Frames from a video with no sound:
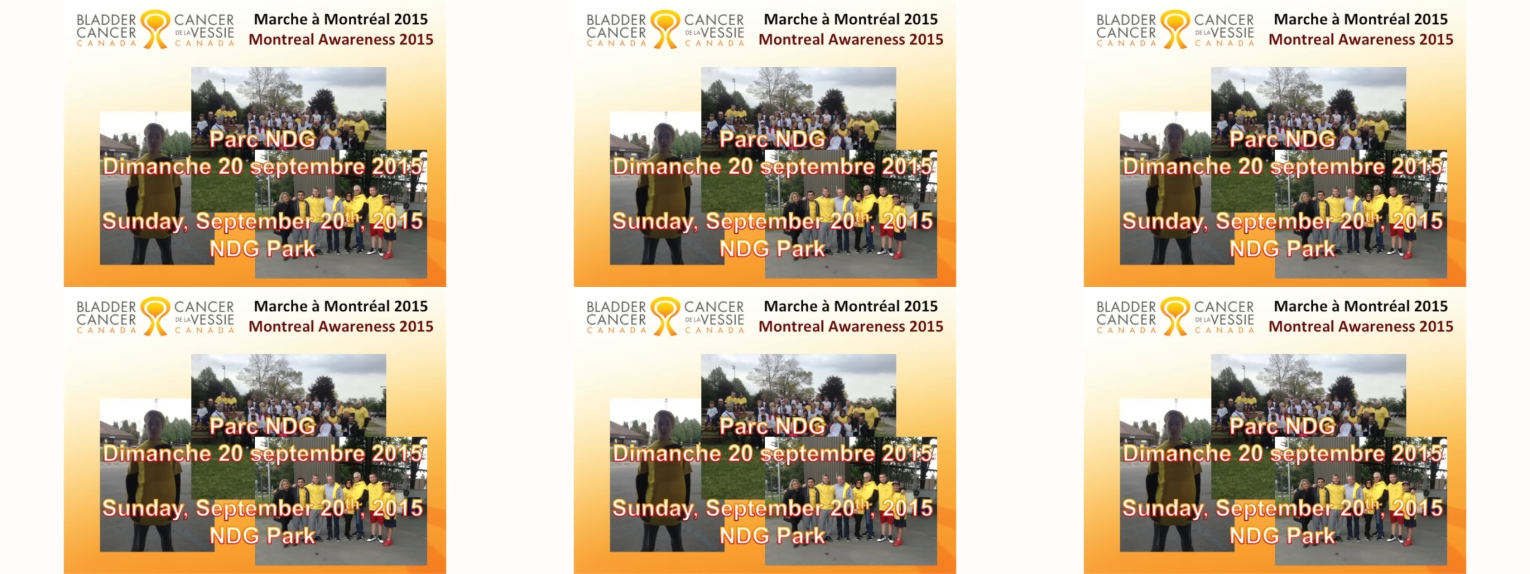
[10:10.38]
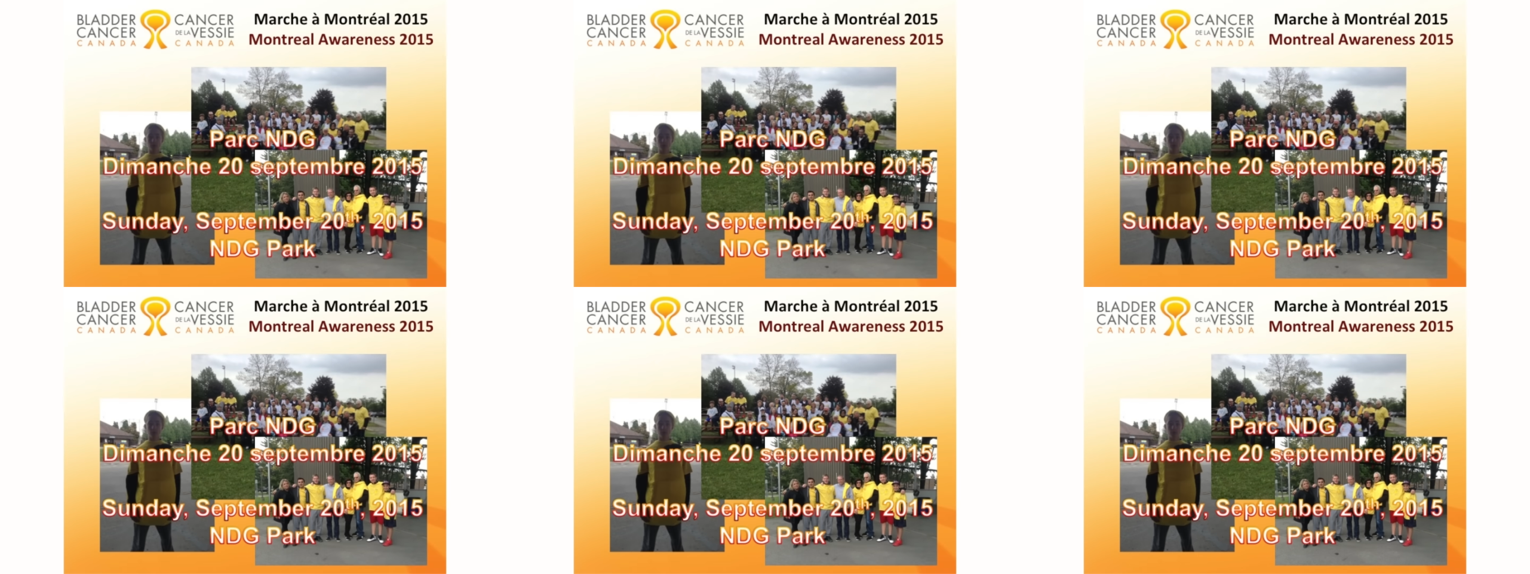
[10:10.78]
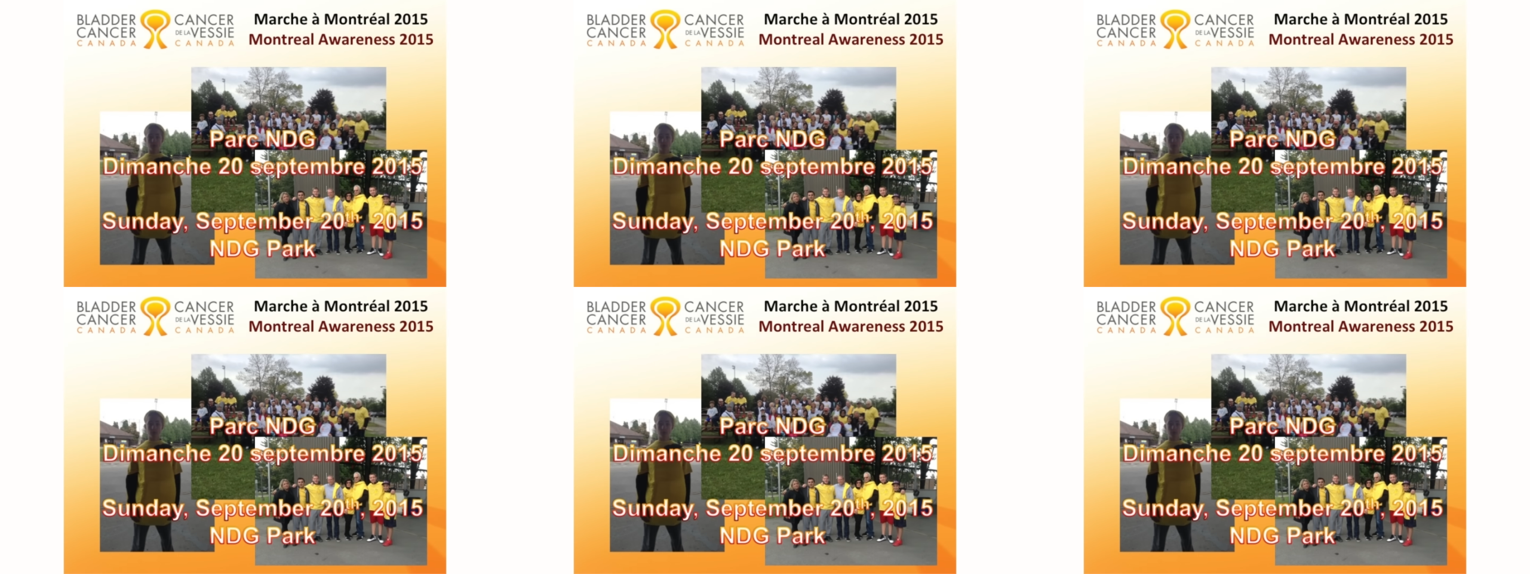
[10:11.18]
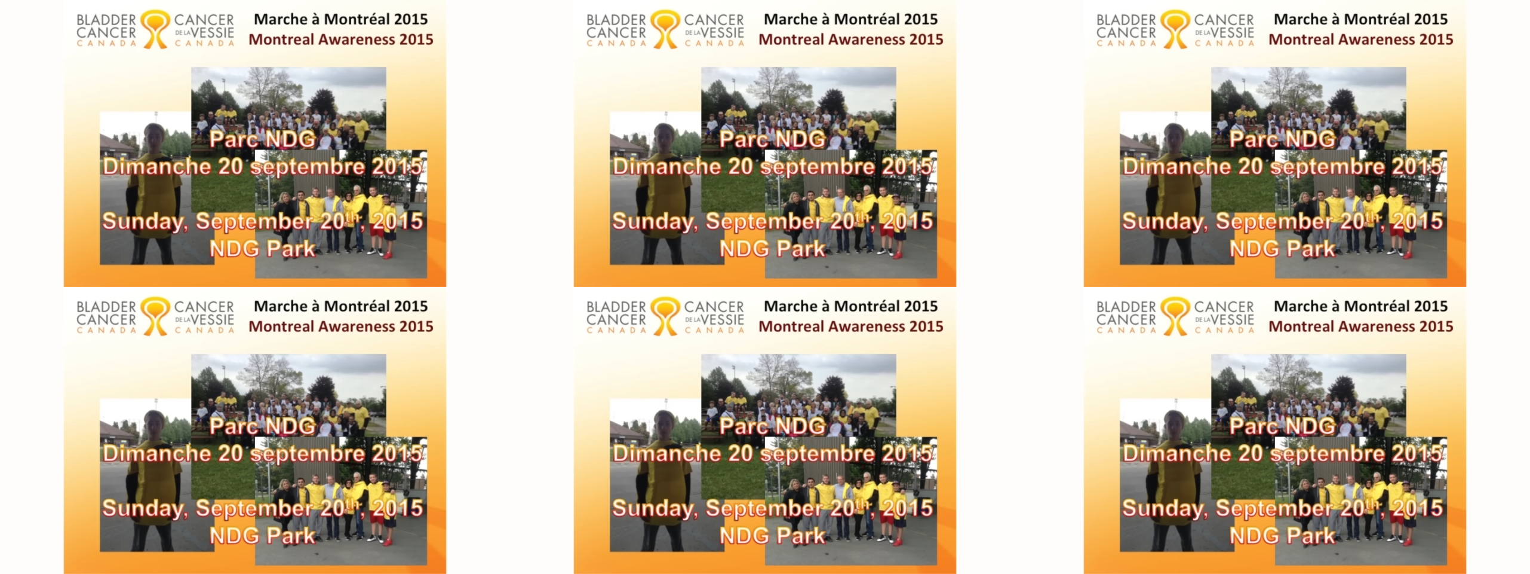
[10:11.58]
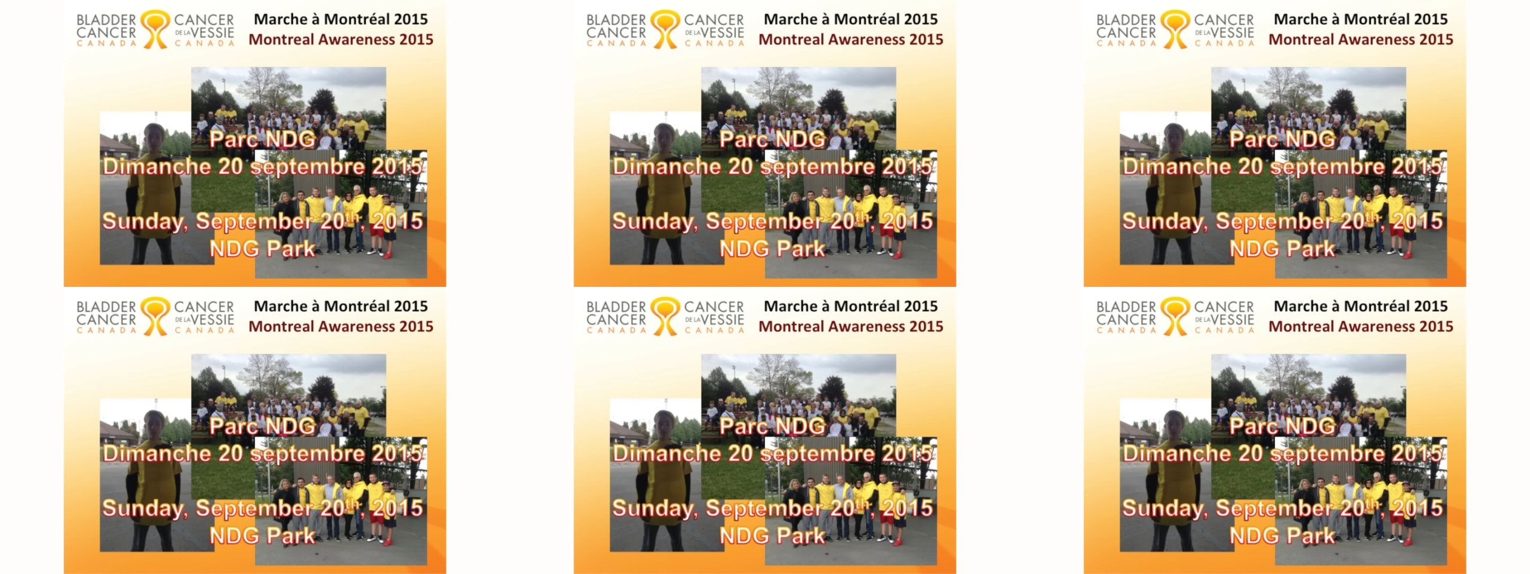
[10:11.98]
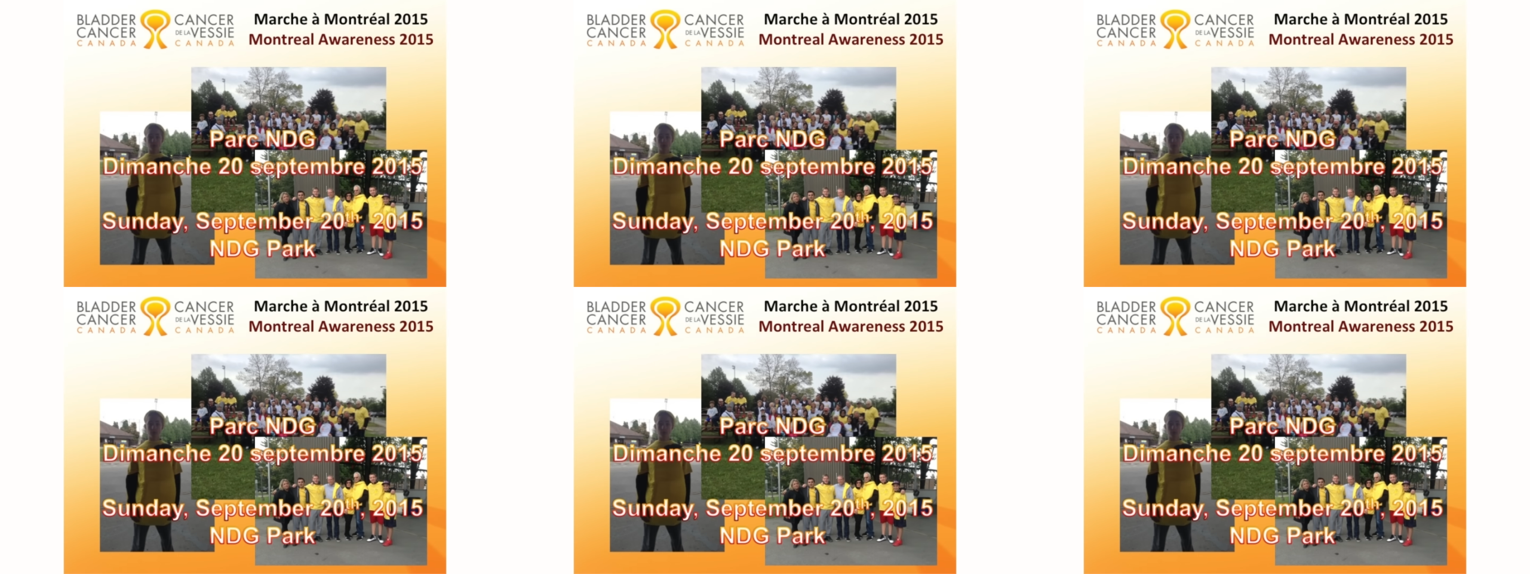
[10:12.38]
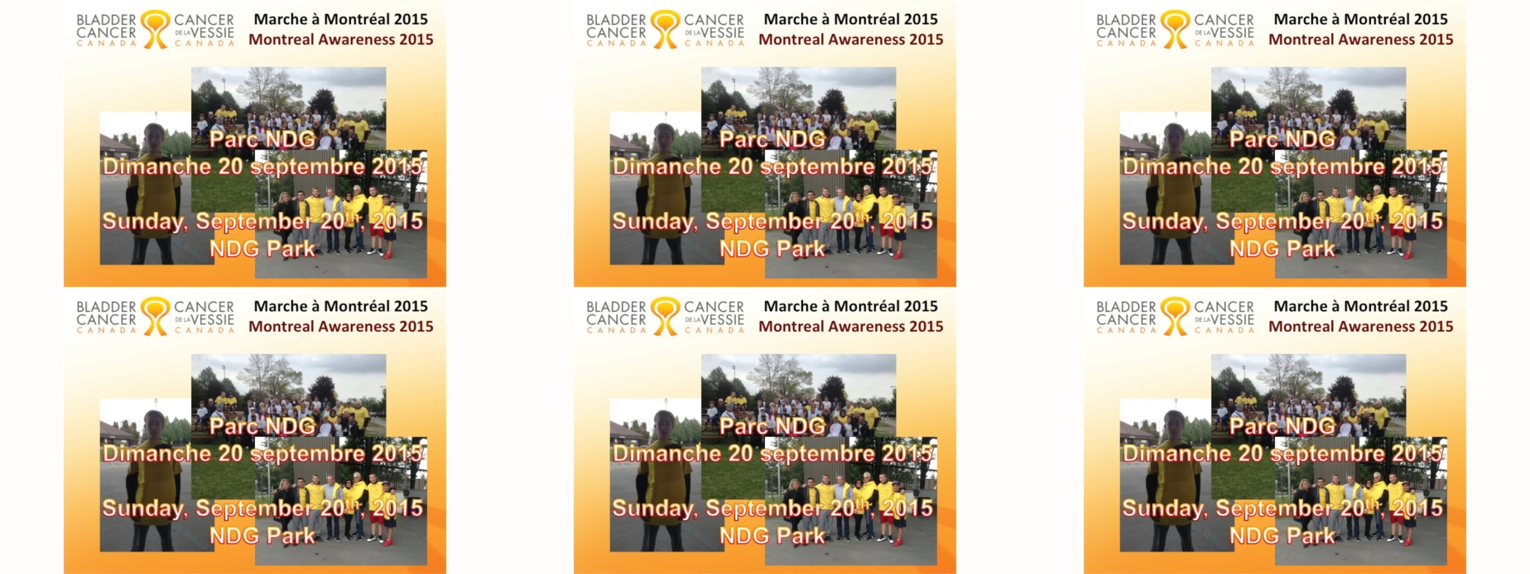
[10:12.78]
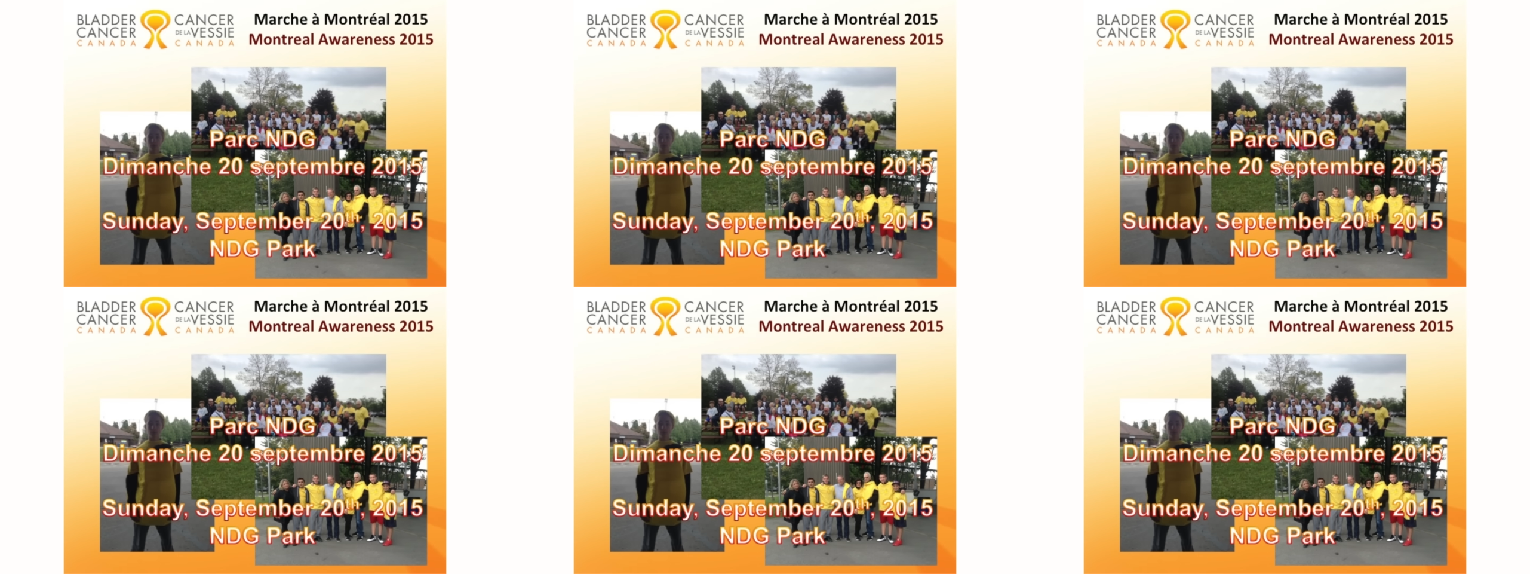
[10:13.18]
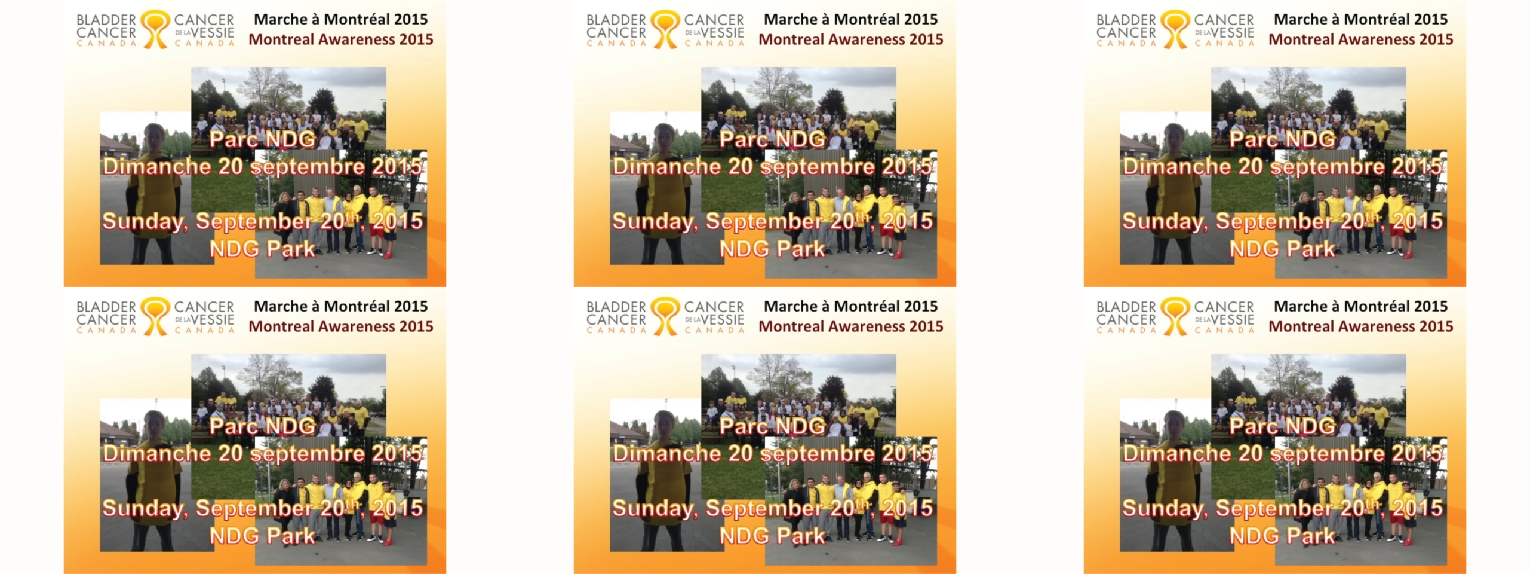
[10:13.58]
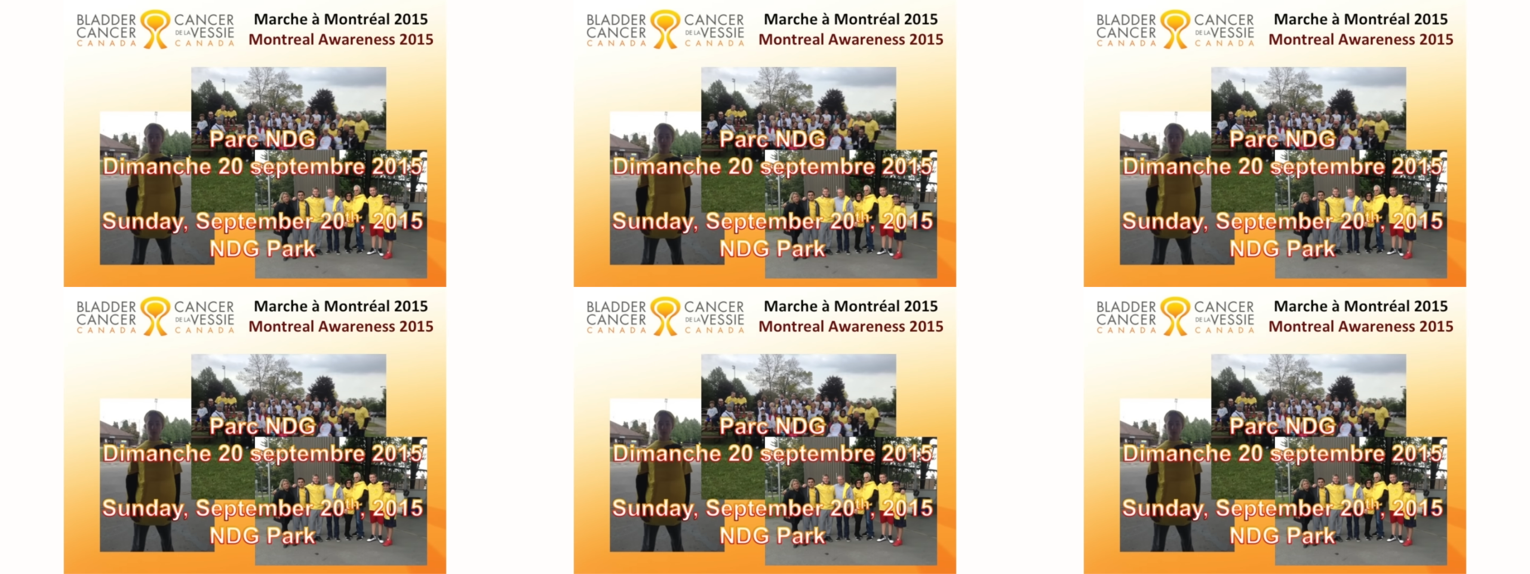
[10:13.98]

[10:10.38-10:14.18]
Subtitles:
[unreadable: no face in view]